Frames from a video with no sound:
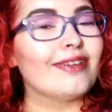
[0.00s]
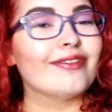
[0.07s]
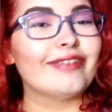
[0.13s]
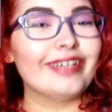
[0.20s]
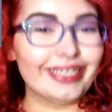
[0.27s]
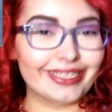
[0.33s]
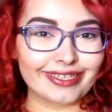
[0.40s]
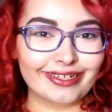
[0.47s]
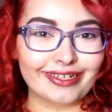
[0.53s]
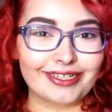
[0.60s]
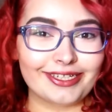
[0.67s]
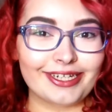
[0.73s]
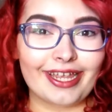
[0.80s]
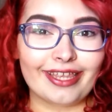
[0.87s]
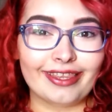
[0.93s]

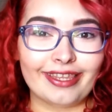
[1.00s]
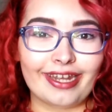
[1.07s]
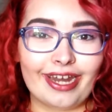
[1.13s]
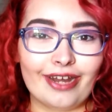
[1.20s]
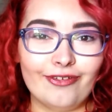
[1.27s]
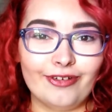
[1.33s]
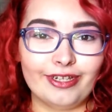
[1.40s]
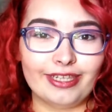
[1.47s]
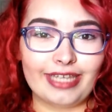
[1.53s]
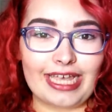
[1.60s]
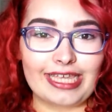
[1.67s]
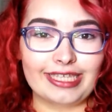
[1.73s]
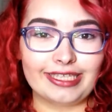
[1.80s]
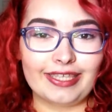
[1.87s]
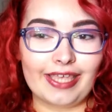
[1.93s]
research, and then I
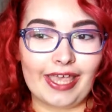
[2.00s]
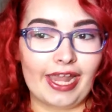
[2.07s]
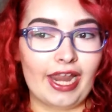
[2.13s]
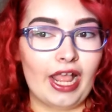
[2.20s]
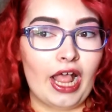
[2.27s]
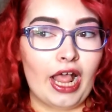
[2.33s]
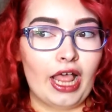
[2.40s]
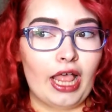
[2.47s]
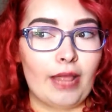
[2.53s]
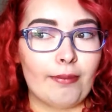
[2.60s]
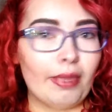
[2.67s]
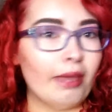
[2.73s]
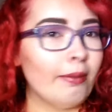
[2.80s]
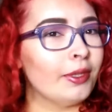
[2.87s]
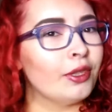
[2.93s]
realized that
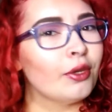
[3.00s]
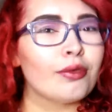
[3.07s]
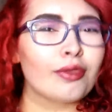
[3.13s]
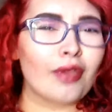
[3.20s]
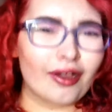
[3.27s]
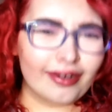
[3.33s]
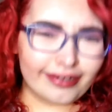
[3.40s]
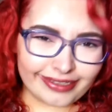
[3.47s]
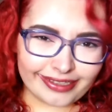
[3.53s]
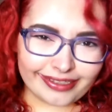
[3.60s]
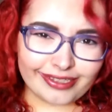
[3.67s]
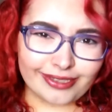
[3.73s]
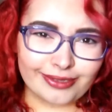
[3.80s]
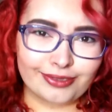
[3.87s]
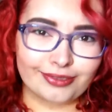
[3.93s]
maybe those
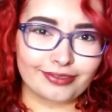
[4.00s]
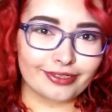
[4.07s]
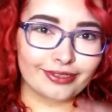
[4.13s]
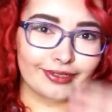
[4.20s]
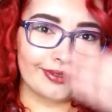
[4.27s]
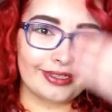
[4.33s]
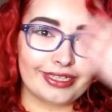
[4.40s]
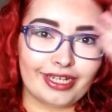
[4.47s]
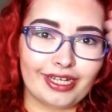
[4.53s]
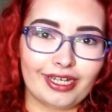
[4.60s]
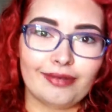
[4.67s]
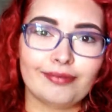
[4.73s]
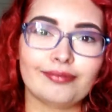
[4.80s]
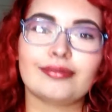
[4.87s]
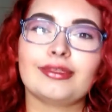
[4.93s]
aren't too true,
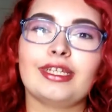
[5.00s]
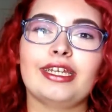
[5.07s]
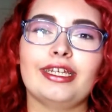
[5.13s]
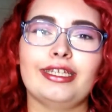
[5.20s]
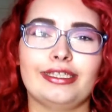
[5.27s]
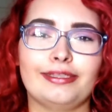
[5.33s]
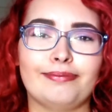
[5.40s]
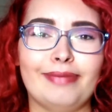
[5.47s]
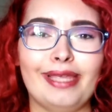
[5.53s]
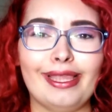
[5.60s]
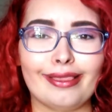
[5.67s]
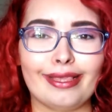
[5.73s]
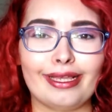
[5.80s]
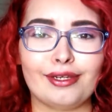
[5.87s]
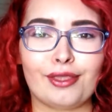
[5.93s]
because
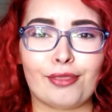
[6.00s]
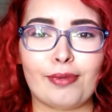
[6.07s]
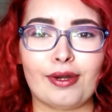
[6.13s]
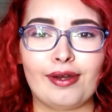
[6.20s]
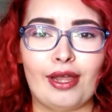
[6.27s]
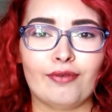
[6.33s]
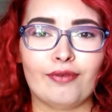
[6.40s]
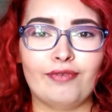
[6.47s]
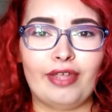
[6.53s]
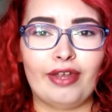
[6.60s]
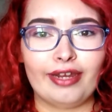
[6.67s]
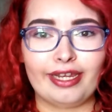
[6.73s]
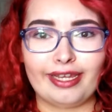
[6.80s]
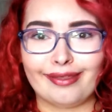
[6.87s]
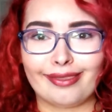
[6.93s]
myths can spread around
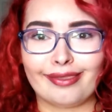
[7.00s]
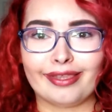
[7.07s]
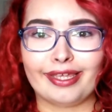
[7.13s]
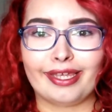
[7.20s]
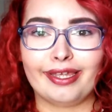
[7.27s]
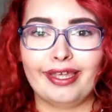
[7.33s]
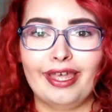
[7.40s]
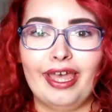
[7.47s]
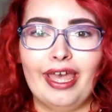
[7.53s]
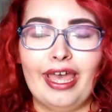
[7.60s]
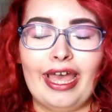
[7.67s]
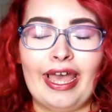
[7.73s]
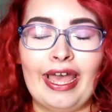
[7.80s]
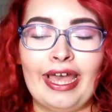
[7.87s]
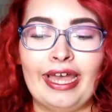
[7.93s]
very easily,
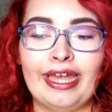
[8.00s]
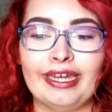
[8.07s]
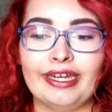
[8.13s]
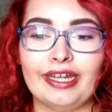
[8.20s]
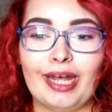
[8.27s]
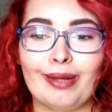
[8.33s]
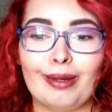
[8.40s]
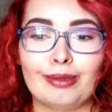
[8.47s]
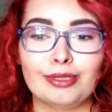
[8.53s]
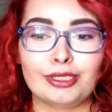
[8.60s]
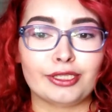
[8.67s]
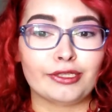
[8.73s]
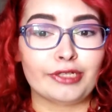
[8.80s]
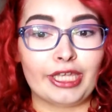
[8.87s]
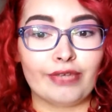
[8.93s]
and I'm
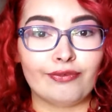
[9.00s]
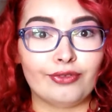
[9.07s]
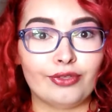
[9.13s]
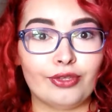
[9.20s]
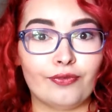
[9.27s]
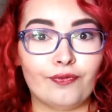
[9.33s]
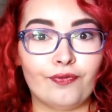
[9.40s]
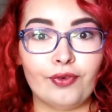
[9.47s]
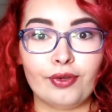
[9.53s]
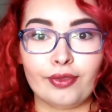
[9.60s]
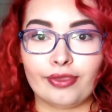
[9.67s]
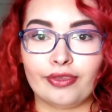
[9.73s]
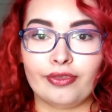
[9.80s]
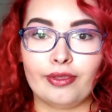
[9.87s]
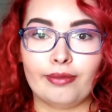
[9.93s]
just going to give you the
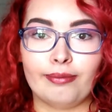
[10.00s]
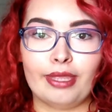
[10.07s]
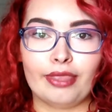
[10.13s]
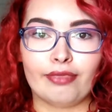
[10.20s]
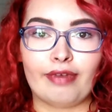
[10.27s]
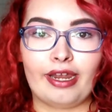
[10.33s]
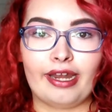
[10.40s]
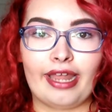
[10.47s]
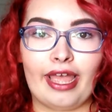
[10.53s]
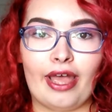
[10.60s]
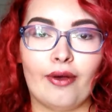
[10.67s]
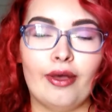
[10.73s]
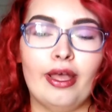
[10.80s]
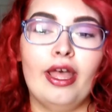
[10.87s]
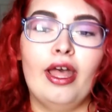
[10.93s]
first myth right
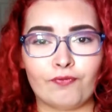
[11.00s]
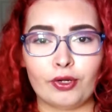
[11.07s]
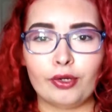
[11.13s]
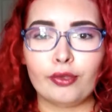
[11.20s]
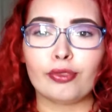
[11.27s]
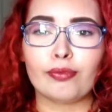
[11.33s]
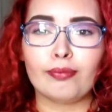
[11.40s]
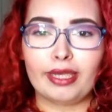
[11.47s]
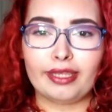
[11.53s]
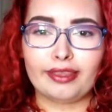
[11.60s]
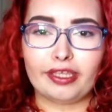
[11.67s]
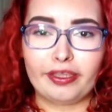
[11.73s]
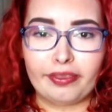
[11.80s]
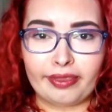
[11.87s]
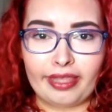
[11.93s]
now. First myth
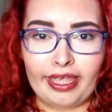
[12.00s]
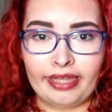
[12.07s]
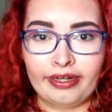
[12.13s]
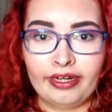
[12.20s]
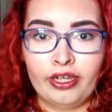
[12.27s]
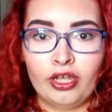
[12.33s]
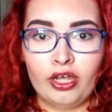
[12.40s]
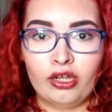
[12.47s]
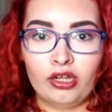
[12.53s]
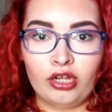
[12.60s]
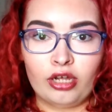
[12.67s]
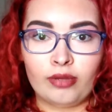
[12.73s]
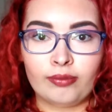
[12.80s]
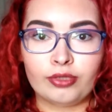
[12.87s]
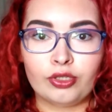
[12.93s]
is that
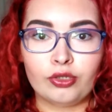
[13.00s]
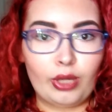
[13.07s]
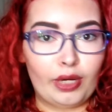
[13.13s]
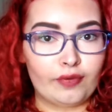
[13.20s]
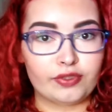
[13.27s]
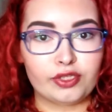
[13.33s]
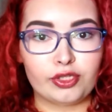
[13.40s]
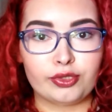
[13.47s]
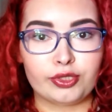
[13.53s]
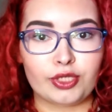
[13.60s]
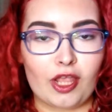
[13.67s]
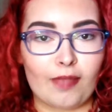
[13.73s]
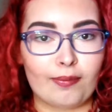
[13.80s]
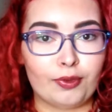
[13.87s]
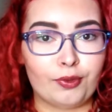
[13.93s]
you don't have to use
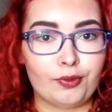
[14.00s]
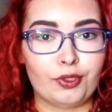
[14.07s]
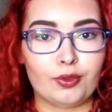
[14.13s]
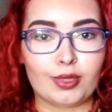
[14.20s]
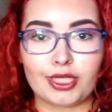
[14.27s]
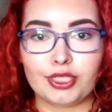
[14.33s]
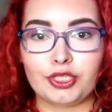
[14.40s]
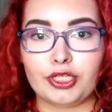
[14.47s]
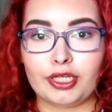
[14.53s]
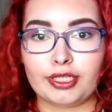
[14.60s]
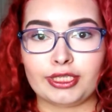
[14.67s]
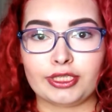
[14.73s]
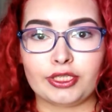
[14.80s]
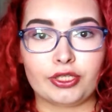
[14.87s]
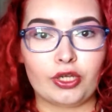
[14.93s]
shampoo, you can
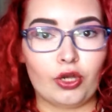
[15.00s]
just